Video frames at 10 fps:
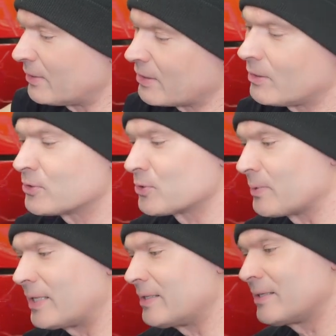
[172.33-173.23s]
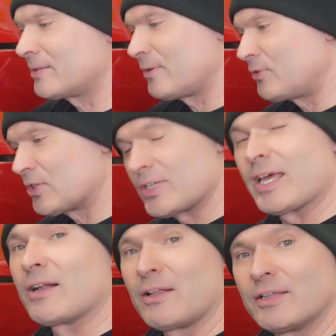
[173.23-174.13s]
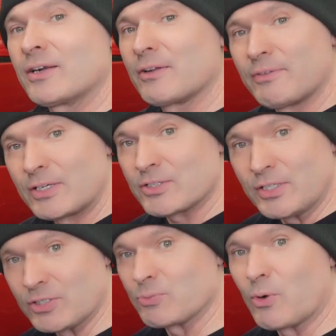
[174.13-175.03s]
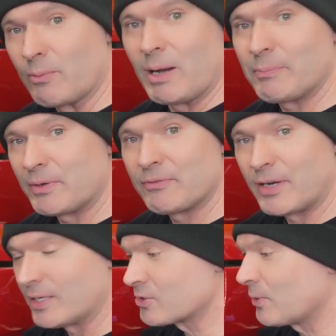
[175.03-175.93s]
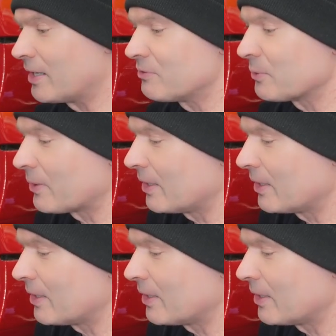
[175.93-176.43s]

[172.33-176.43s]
And I also read that if you just get it all in there, it'll eventually just warm up and find its way everywhere